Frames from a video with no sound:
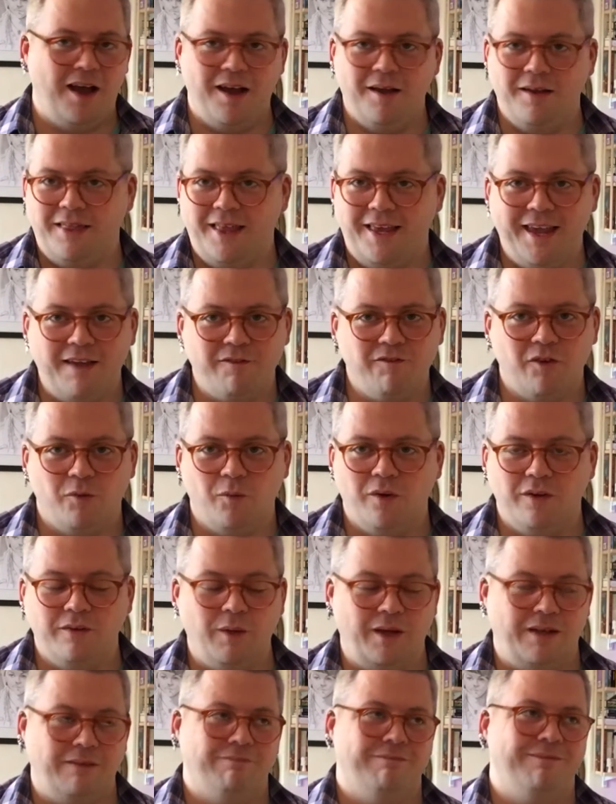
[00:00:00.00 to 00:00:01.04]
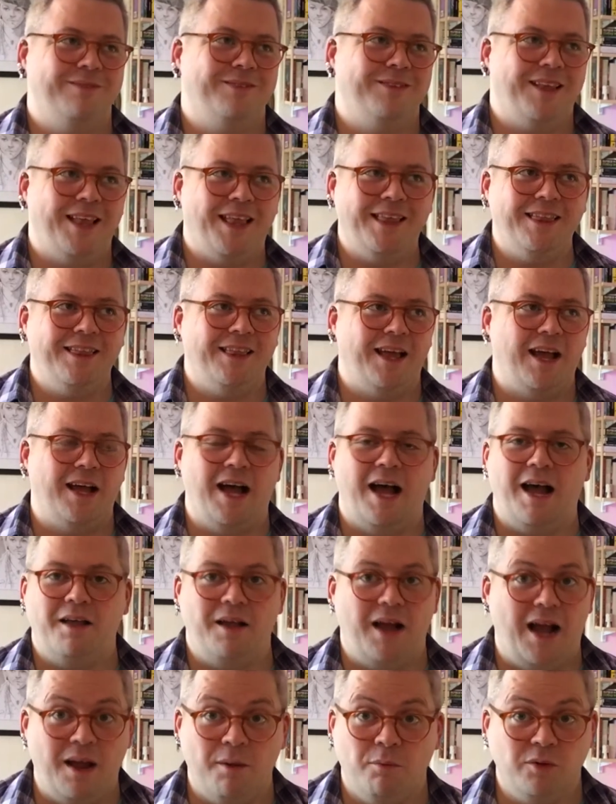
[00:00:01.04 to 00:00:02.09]
like everyone, well,
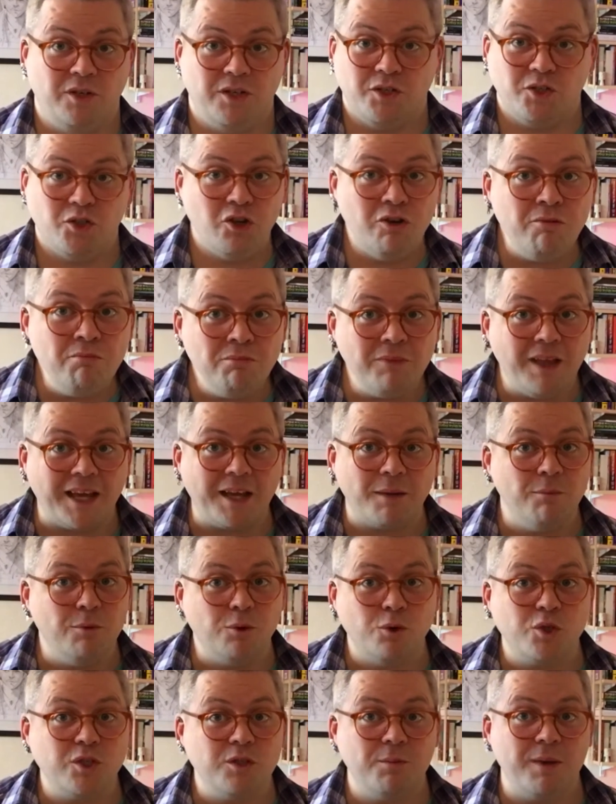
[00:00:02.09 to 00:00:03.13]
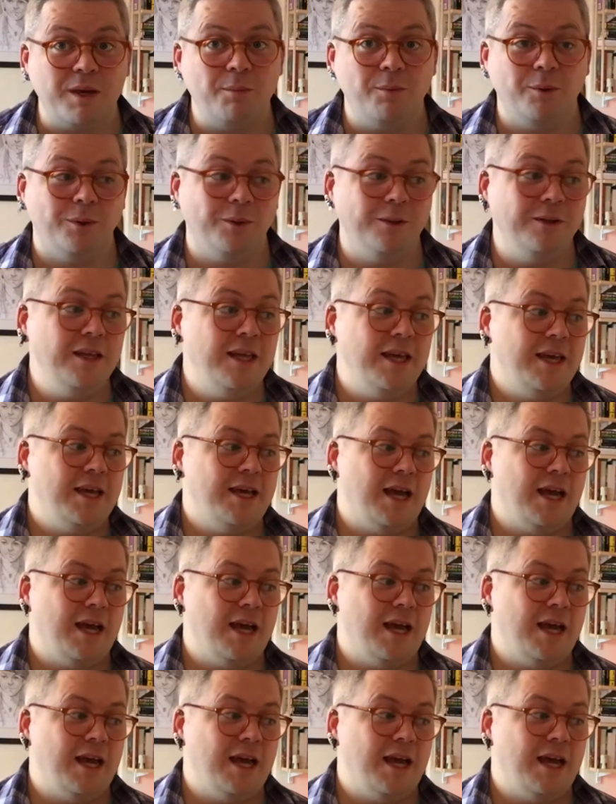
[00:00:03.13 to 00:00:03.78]
I would assume, like most people,